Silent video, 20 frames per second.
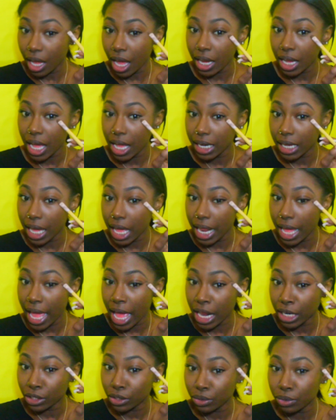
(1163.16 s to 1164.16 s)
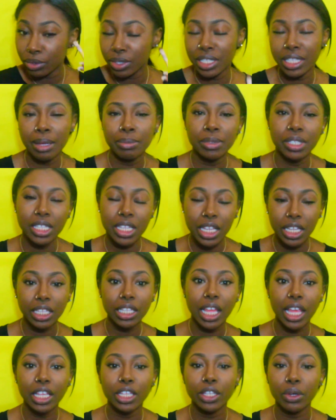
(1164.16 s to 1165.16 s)
I kind of got an attitude because I'm
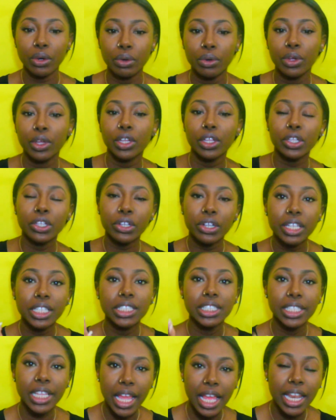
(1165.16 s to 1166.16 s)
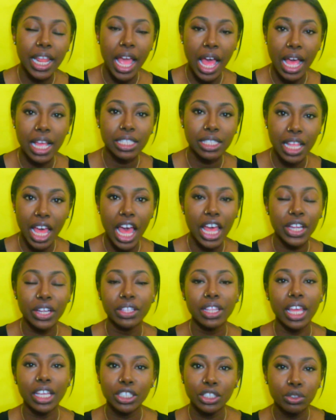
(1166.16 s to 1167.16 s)
seeing, like, yo, you're a dead-ass
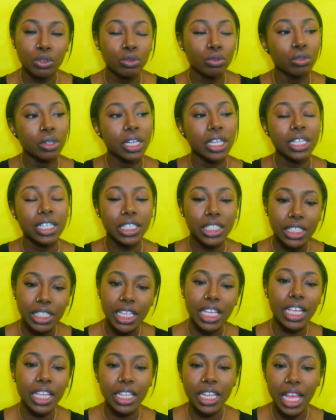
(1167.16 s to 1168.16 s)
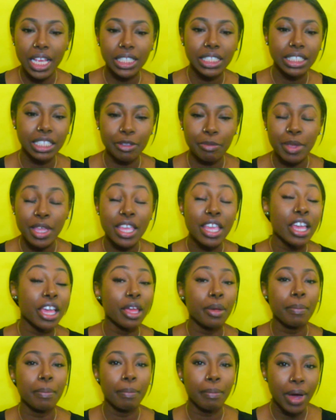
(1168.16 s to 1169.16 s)
liar. Like, you sitting next to me
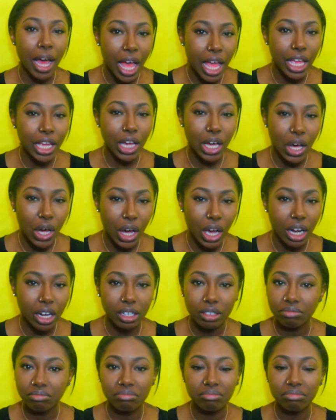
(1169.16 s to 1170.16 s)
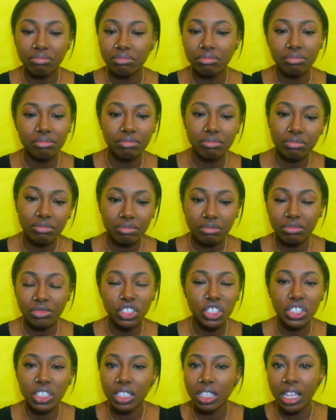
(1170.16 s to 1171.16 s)
in my car
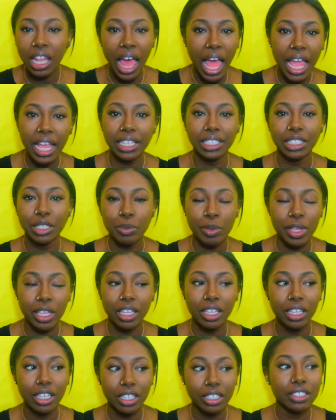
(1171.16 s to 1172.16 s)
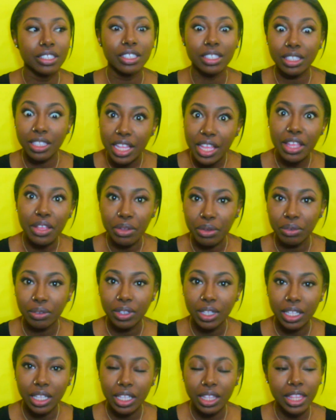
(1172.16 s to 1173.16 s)
just lying to me.
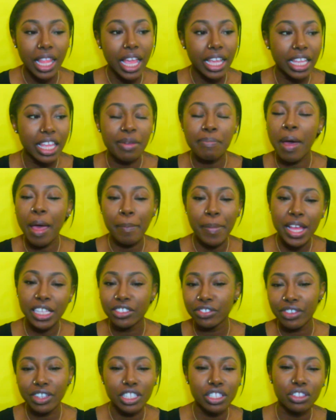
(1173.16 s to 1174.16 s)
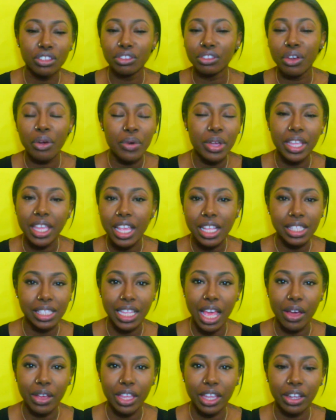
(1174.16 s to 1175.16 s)
Still. Like, and my best friend is throwing
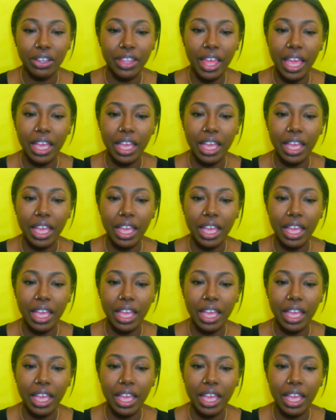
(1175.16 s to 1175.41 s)
hints out here.